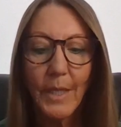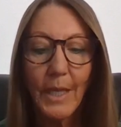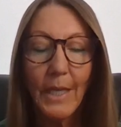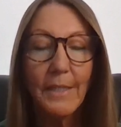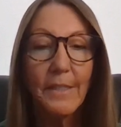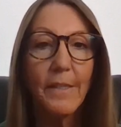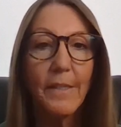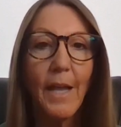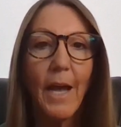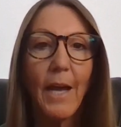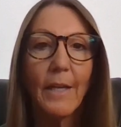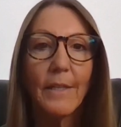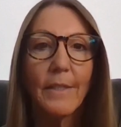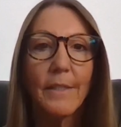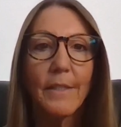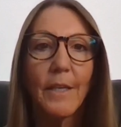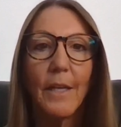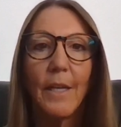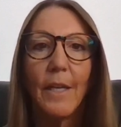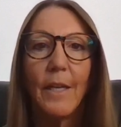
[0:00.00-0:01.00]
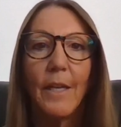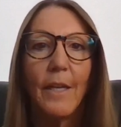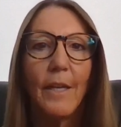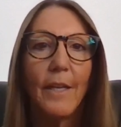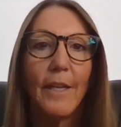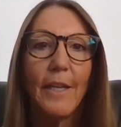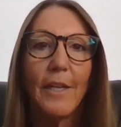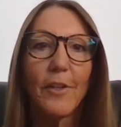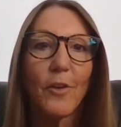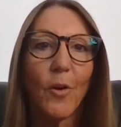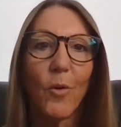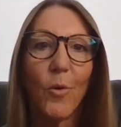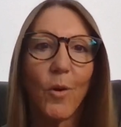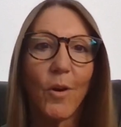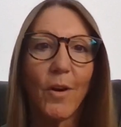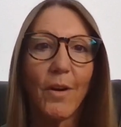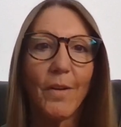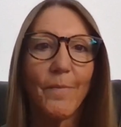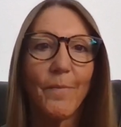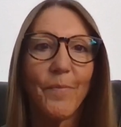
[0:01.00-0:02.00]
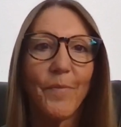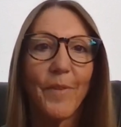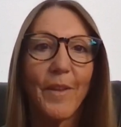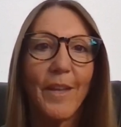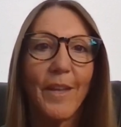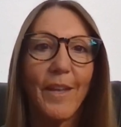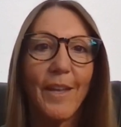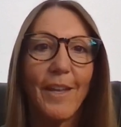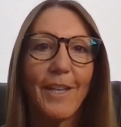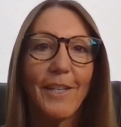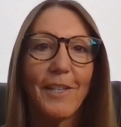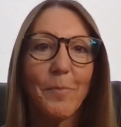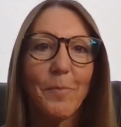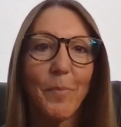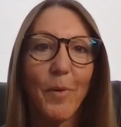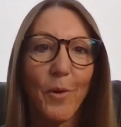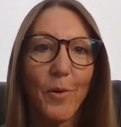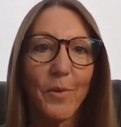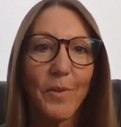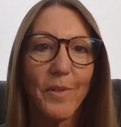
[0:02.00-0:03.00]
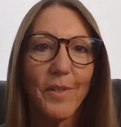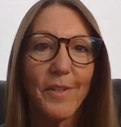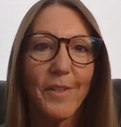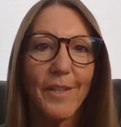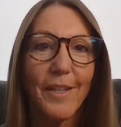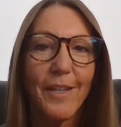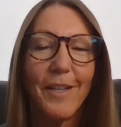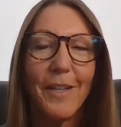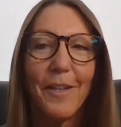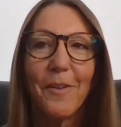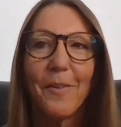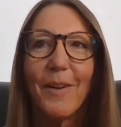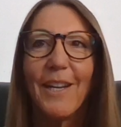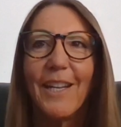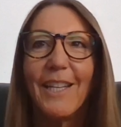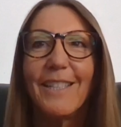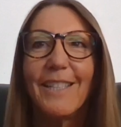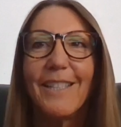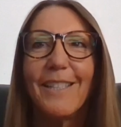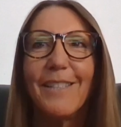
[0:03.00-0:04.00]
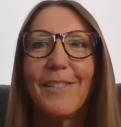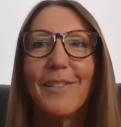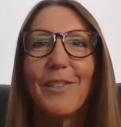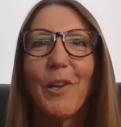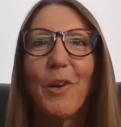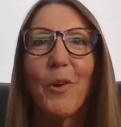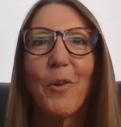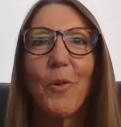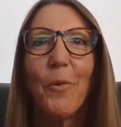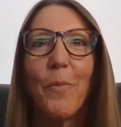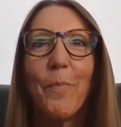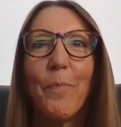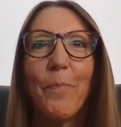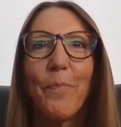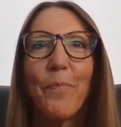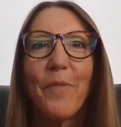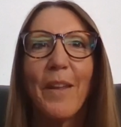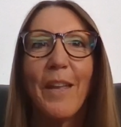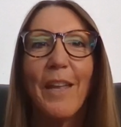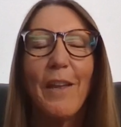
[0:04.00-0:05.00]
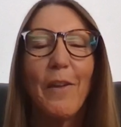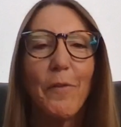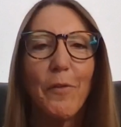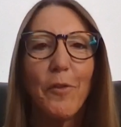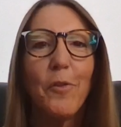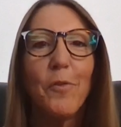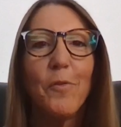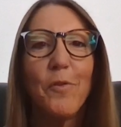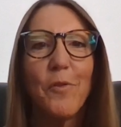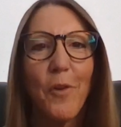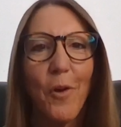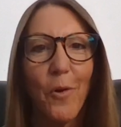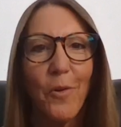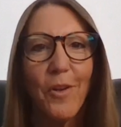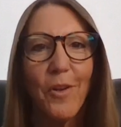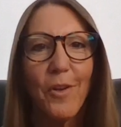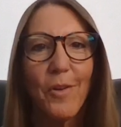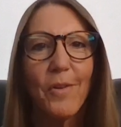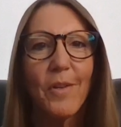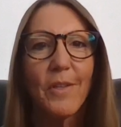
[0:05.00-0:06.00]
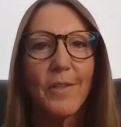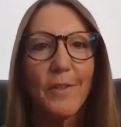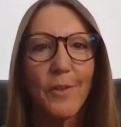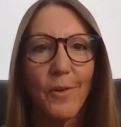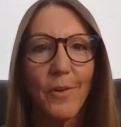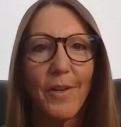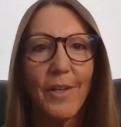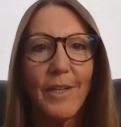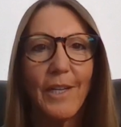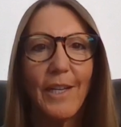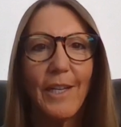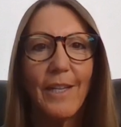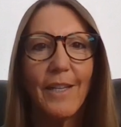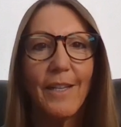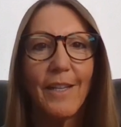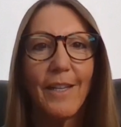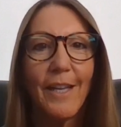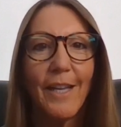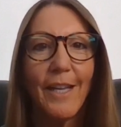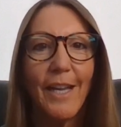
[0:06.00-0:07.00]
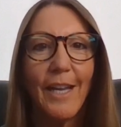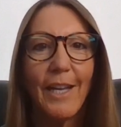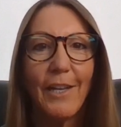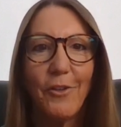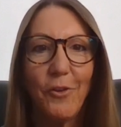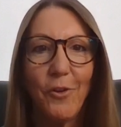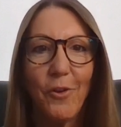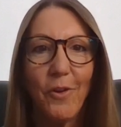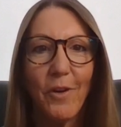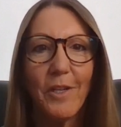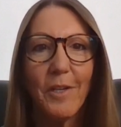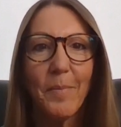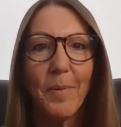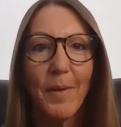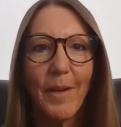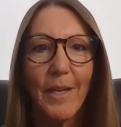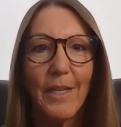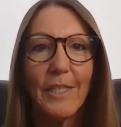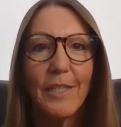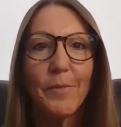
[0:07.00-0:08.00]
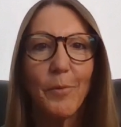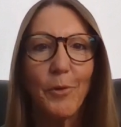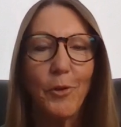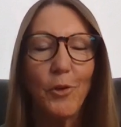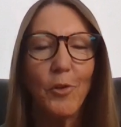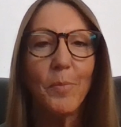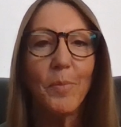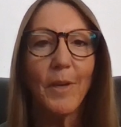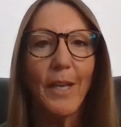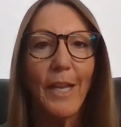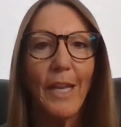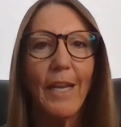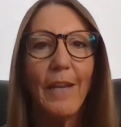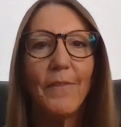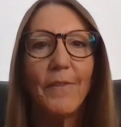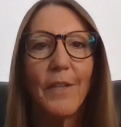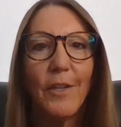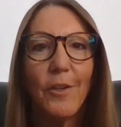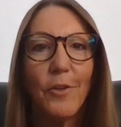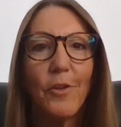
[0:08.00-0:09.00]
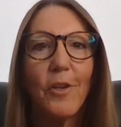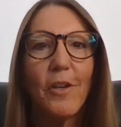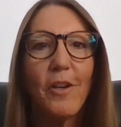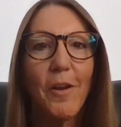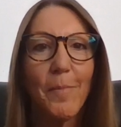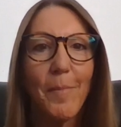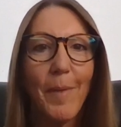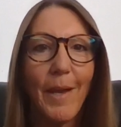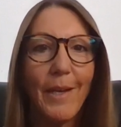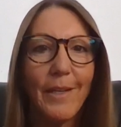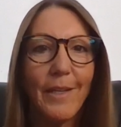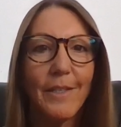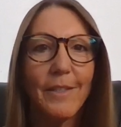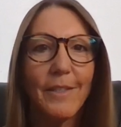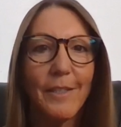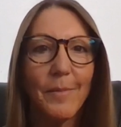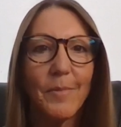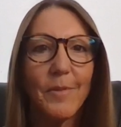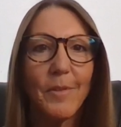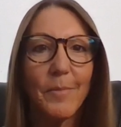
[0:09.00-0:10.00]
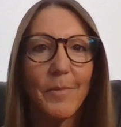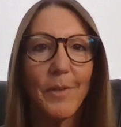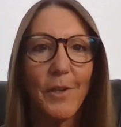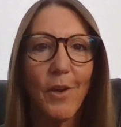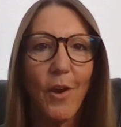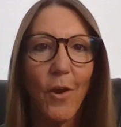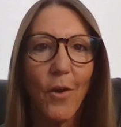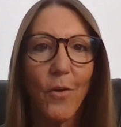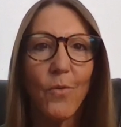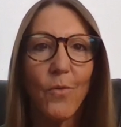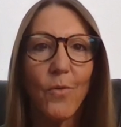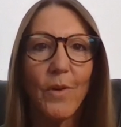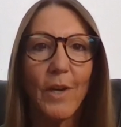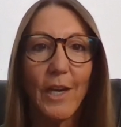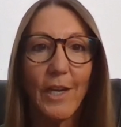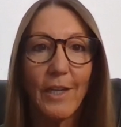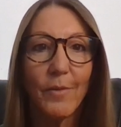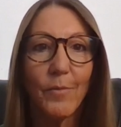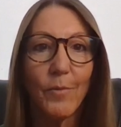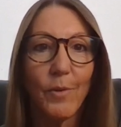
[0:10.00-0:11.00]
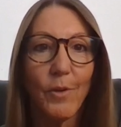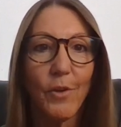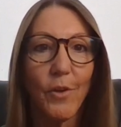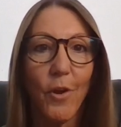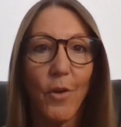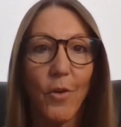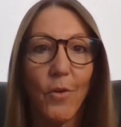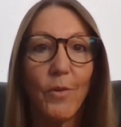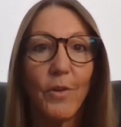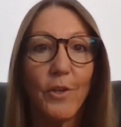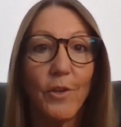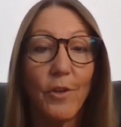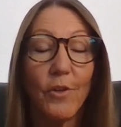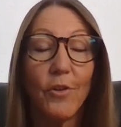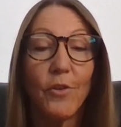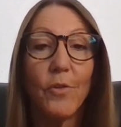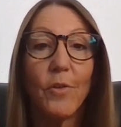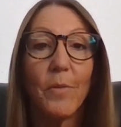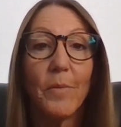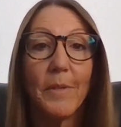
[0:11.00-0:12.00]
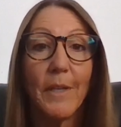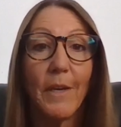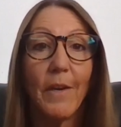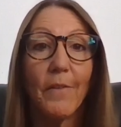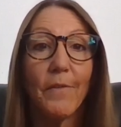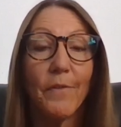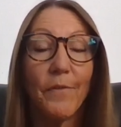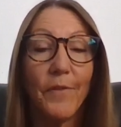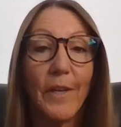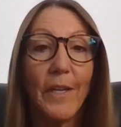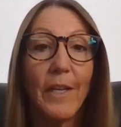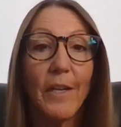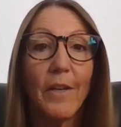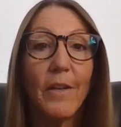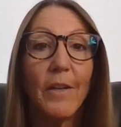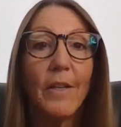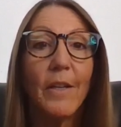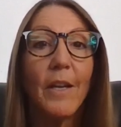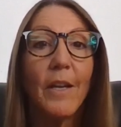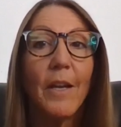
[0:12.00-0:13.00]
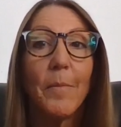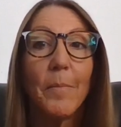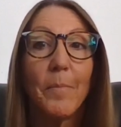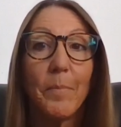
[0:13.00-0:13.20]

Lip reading: It's not either or, it's both, right? So if you know your authority and you're in a place where you believe that you can command that symptom to go and it will go and you can do it without fear